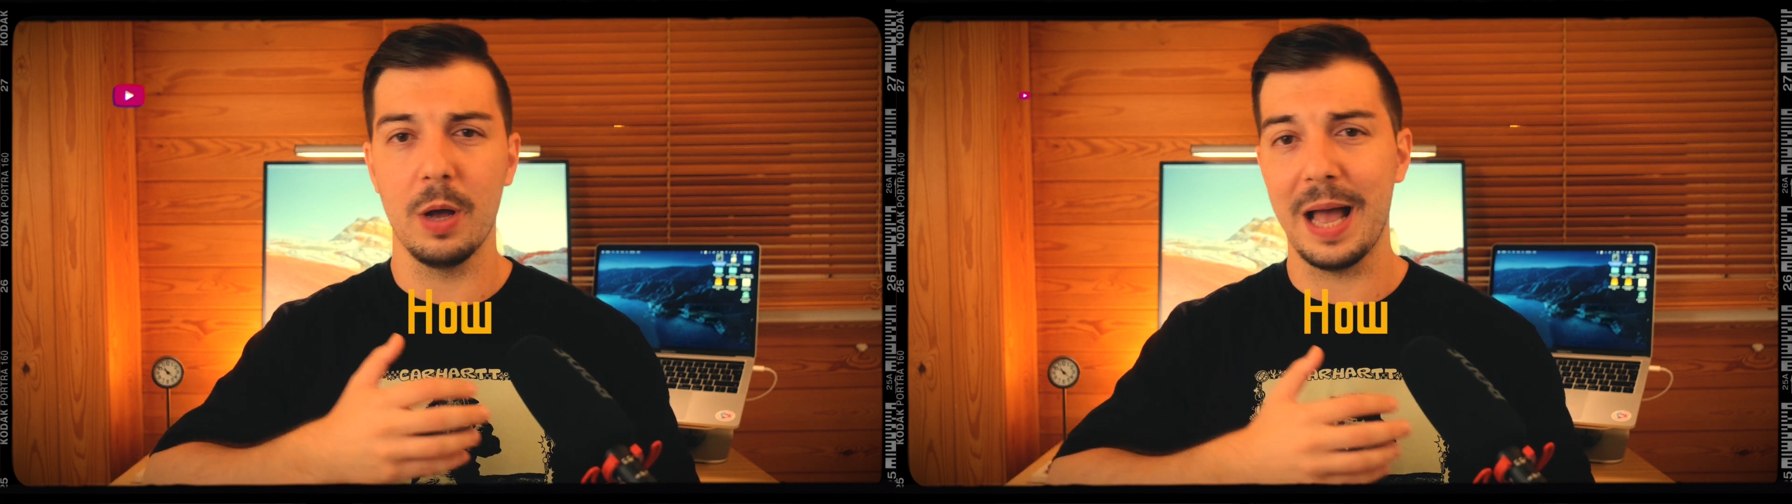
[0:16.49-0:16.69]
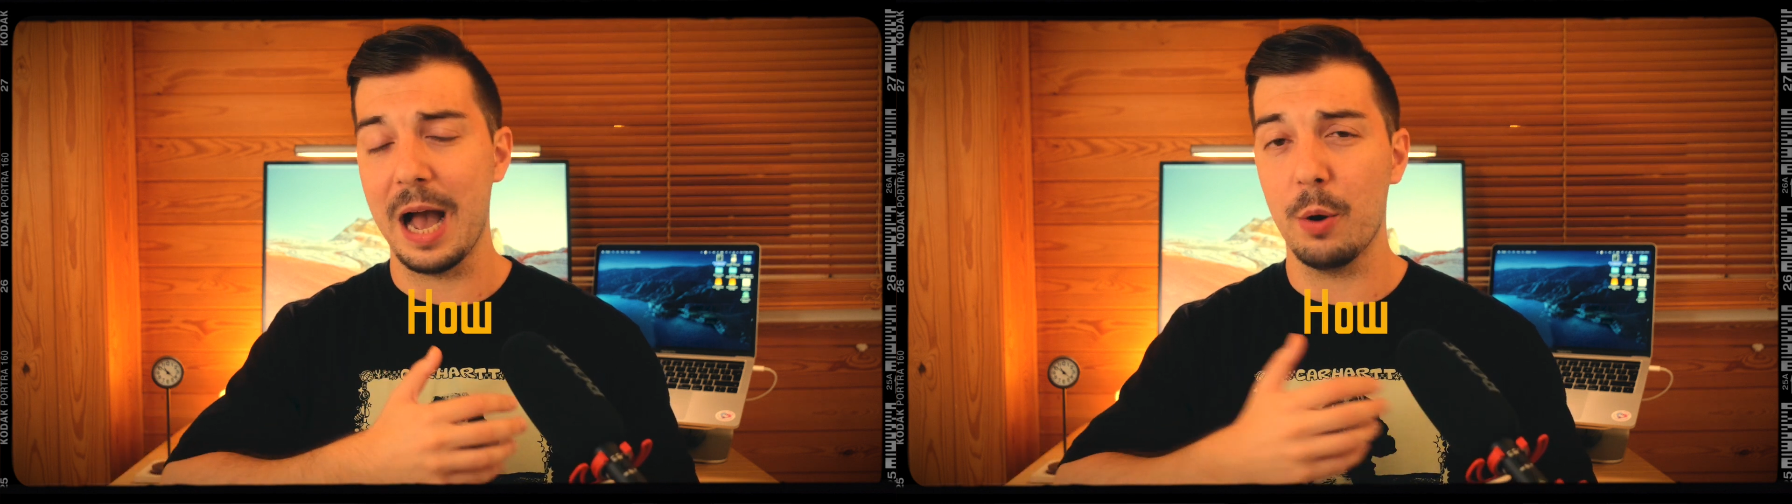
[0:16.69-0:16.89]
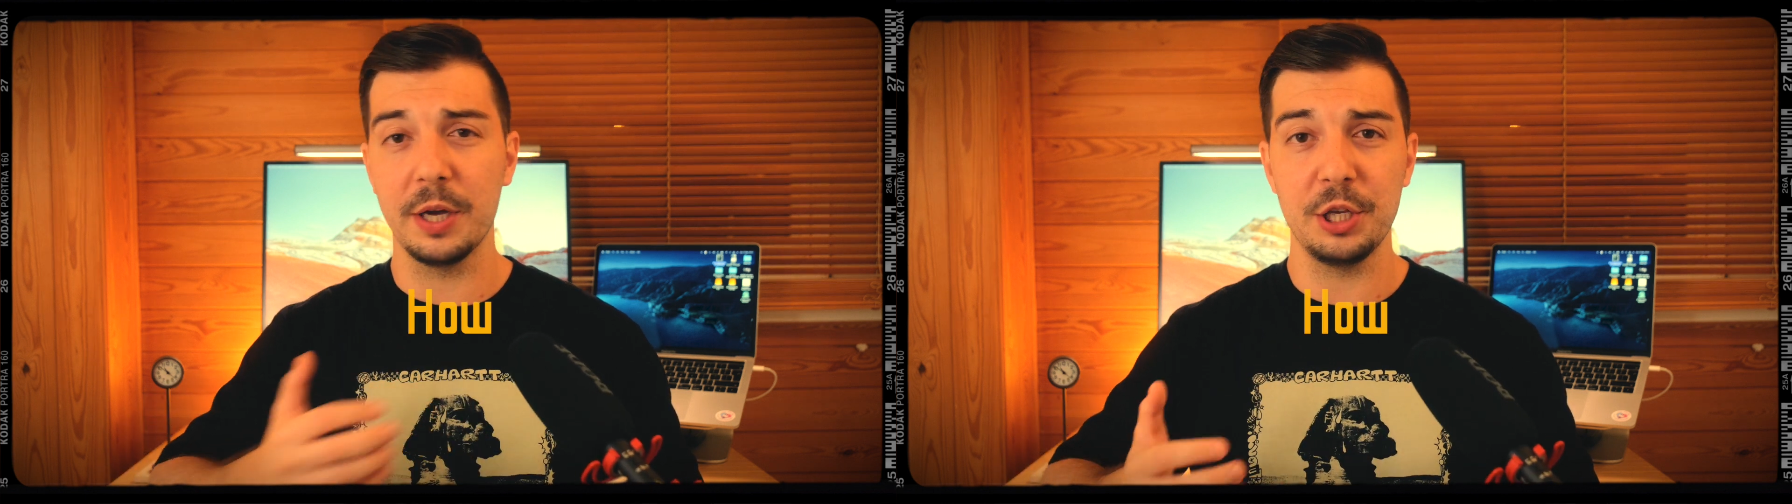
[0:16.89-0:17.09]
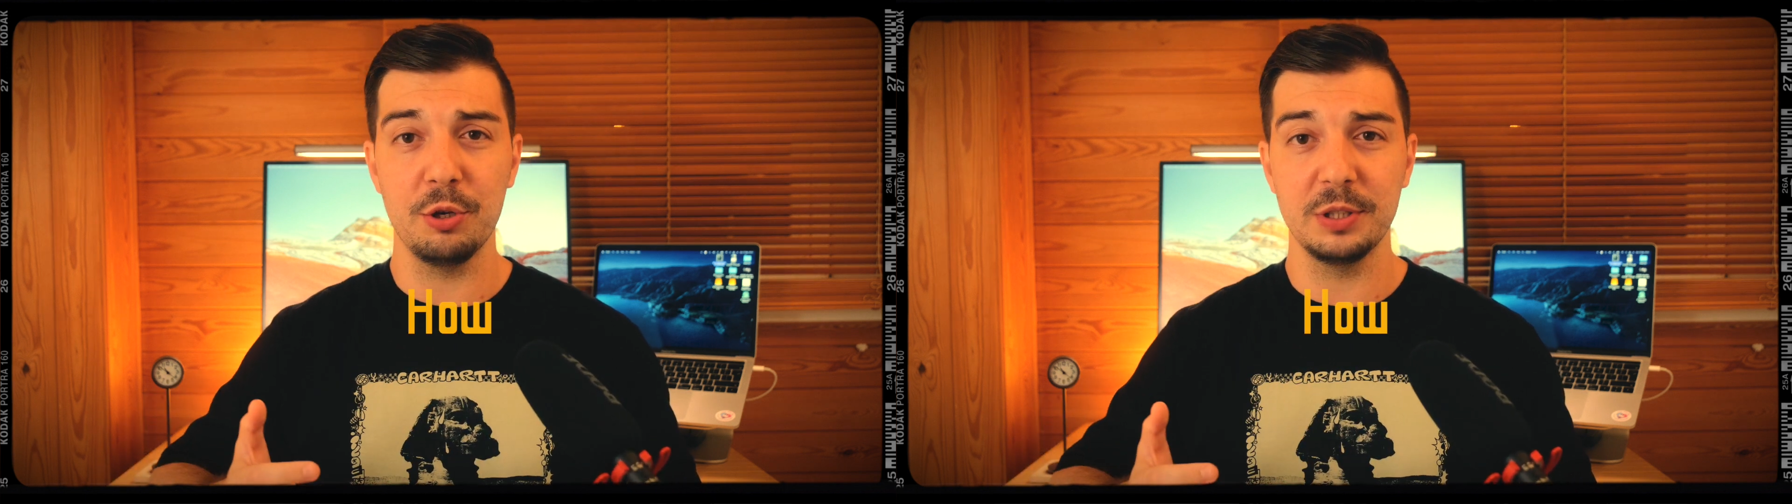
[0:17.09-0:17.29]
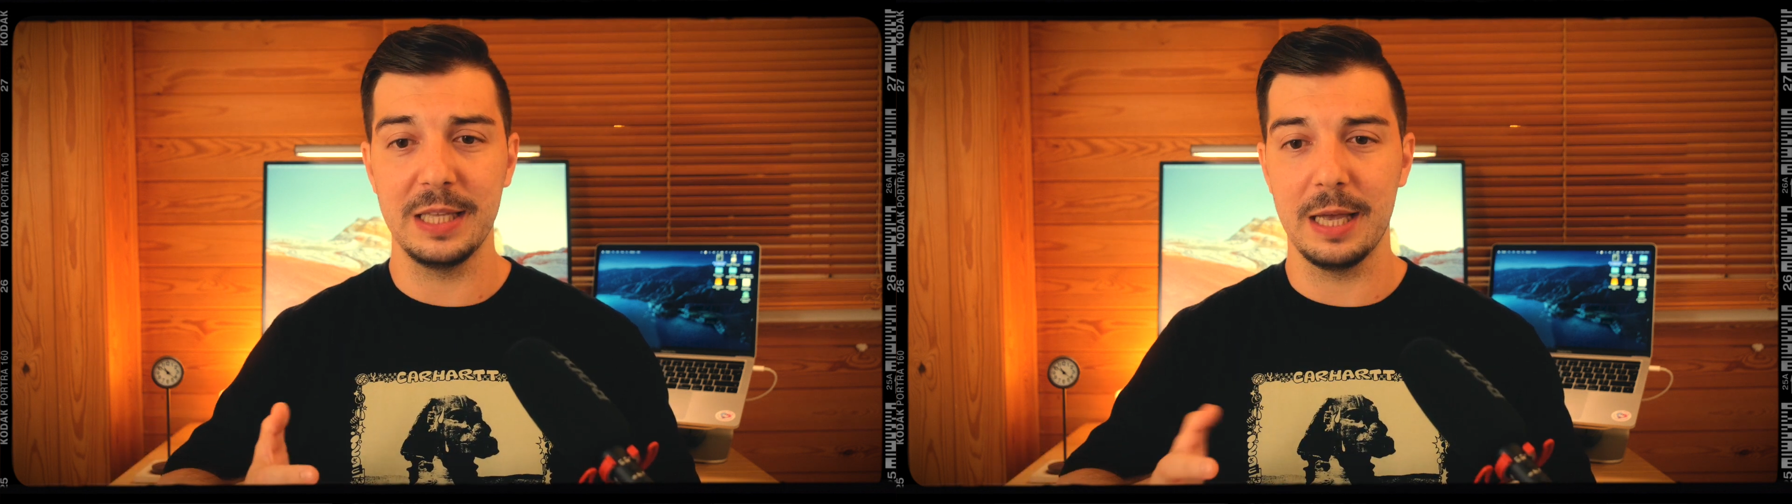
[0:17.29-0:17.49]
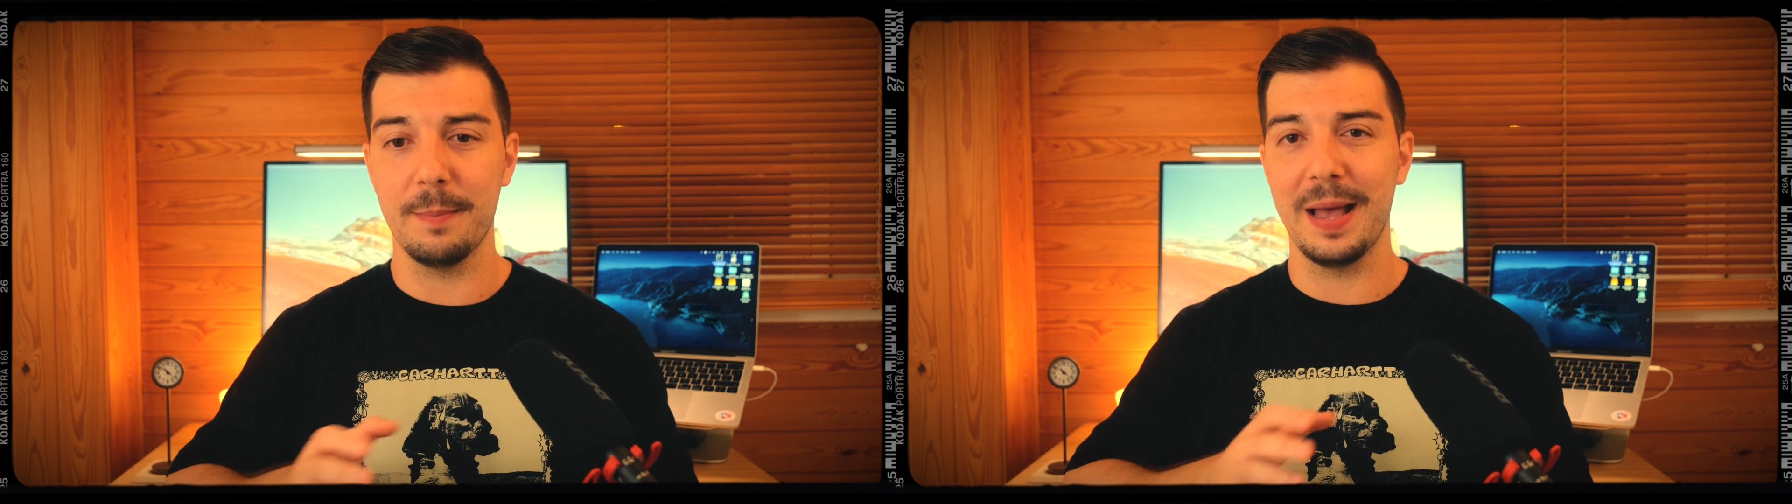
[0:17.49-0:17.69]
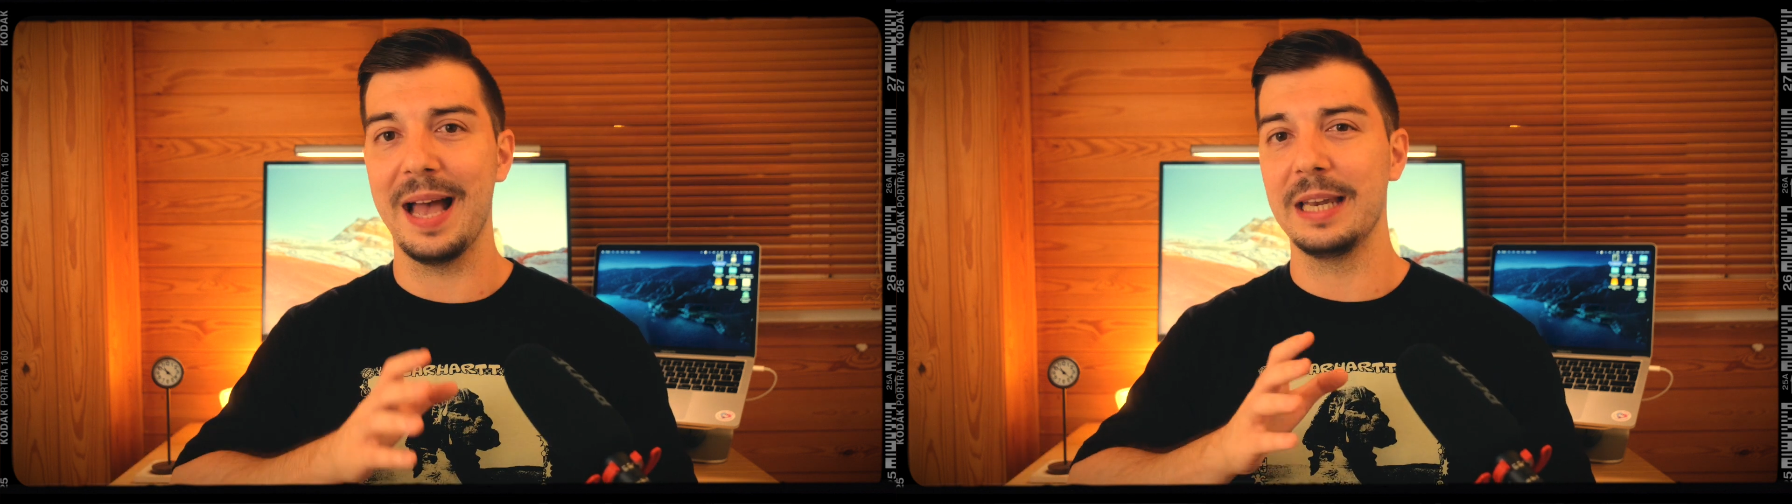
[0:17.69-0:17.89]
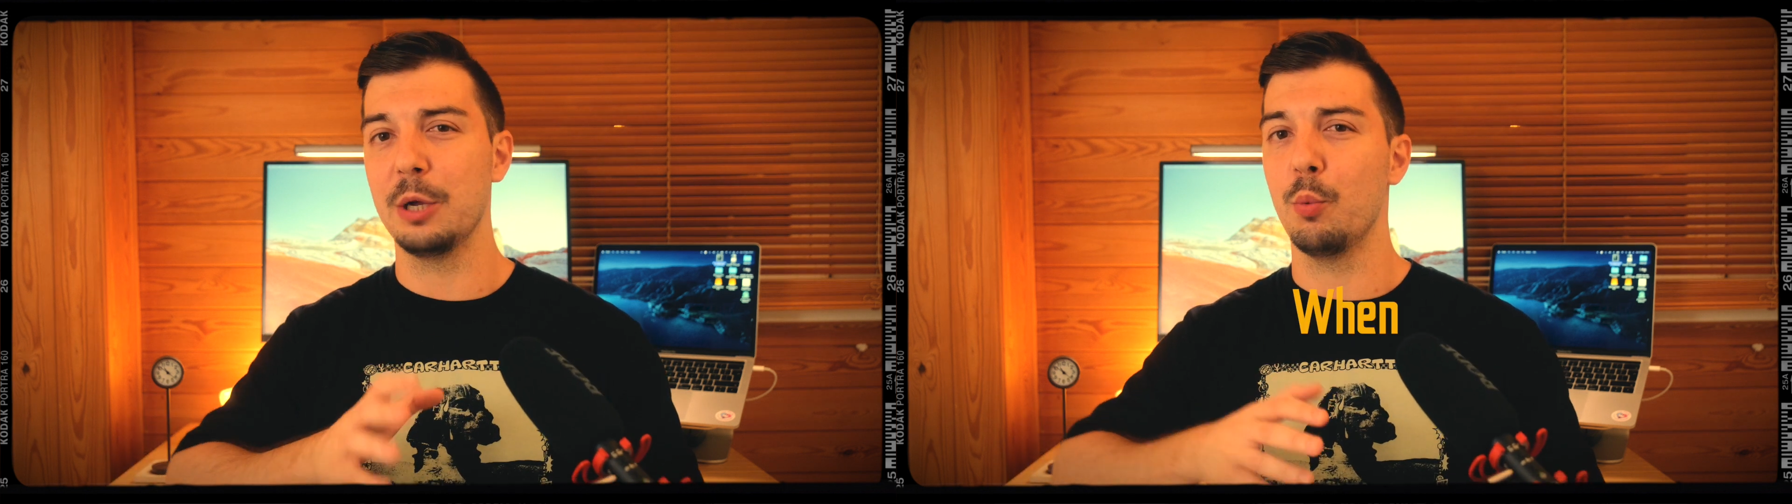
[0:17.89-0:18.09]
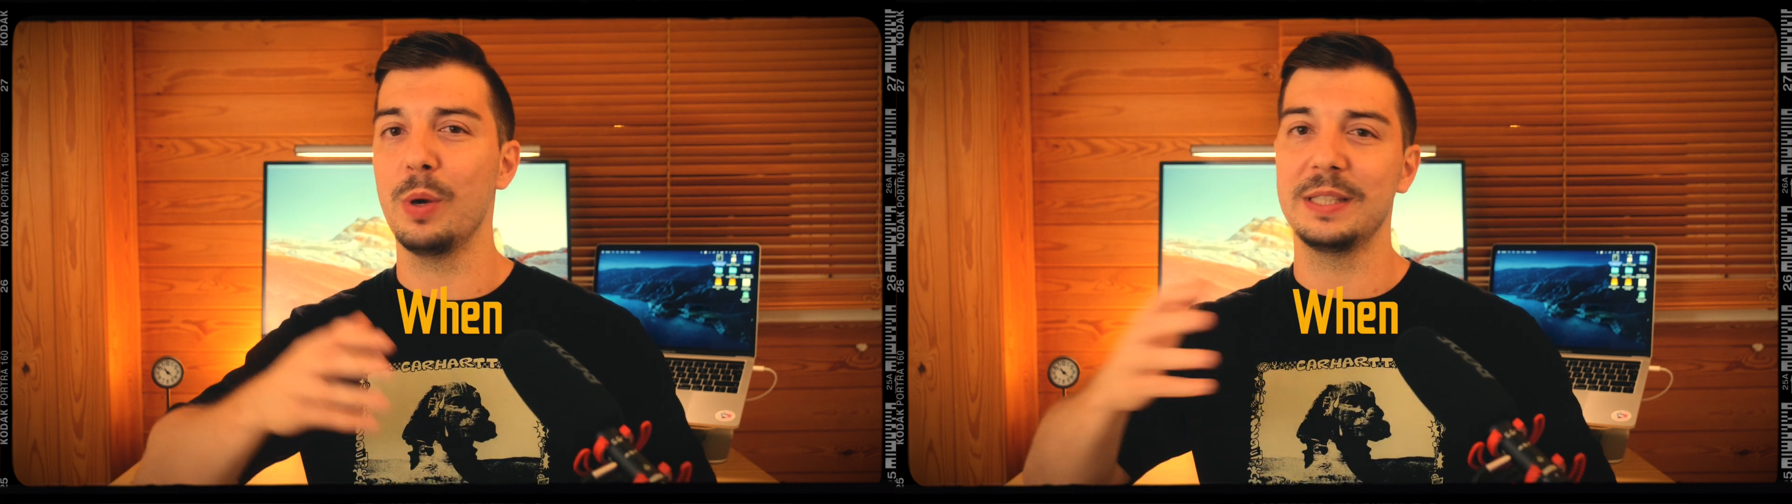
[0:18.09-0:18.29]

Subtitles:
how I use them, and in which